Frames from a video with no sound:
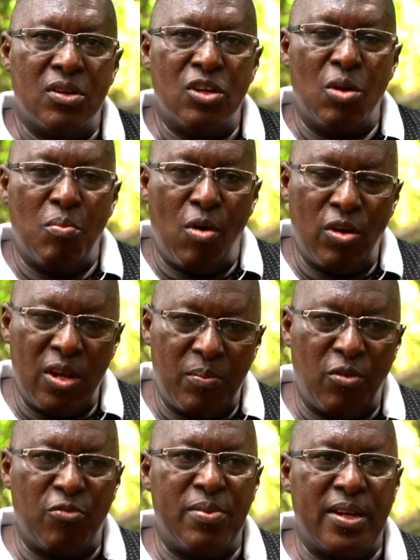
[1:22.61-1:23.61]
the more
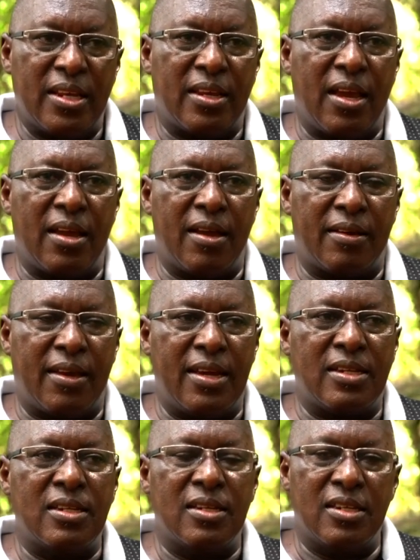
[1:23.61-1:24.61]
improvement they can get,
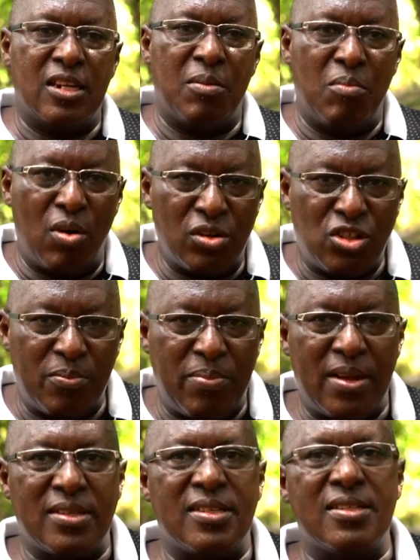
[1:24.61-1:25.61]
the more
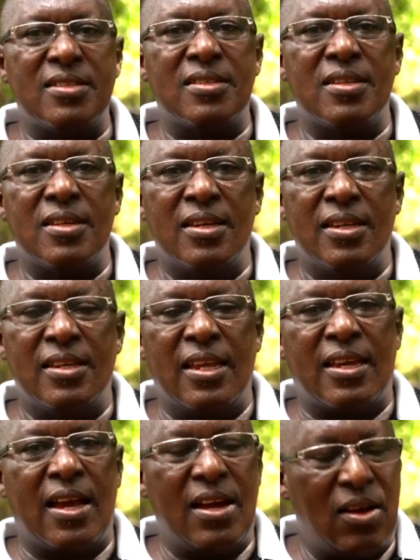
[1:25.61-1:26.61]
chimpanzees they
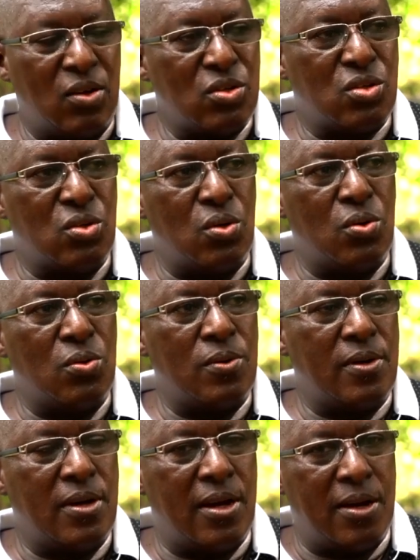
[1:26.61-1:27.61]
can also
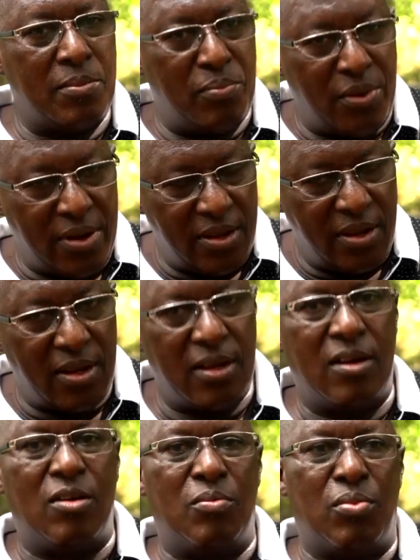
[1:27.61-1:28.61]
bring
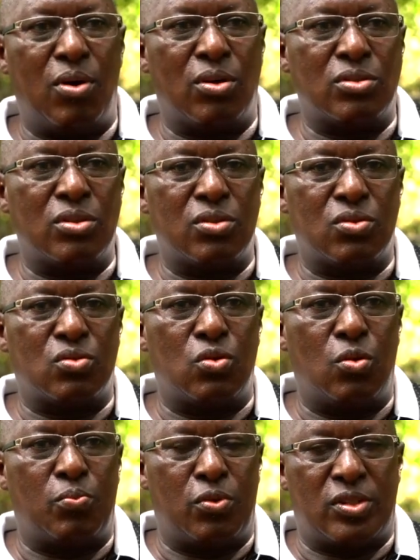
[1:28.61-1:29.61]
on board
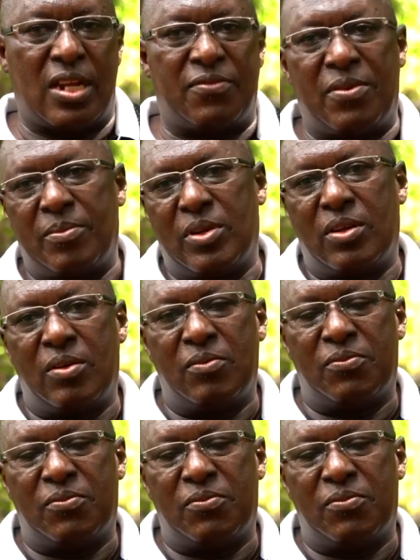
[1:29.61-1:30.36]
to protect them